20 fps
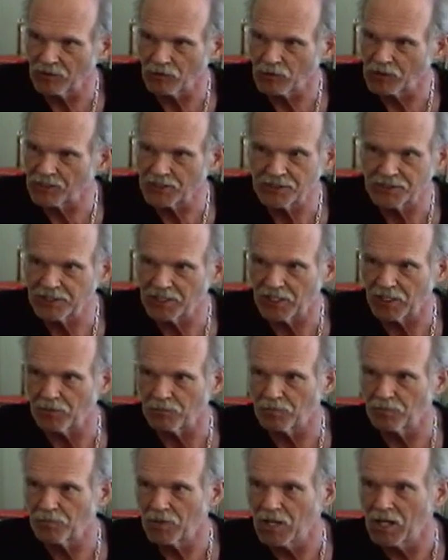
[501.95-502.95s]
doesn't
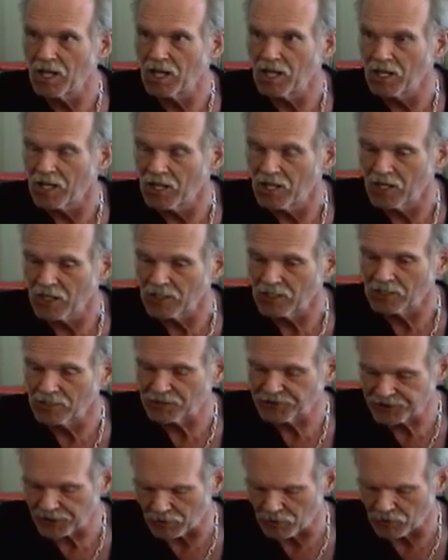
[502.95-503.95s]
help.
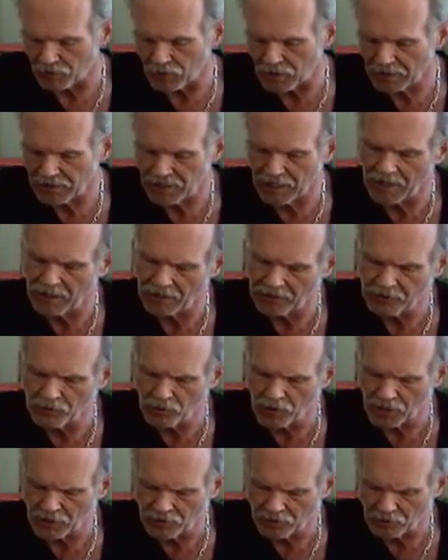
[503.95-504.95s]
So yeah,
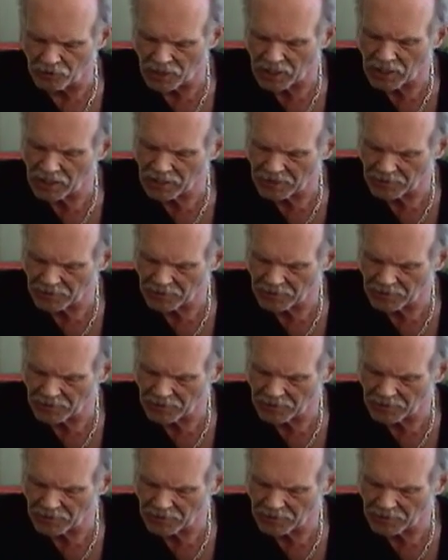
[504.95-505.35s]
you want to.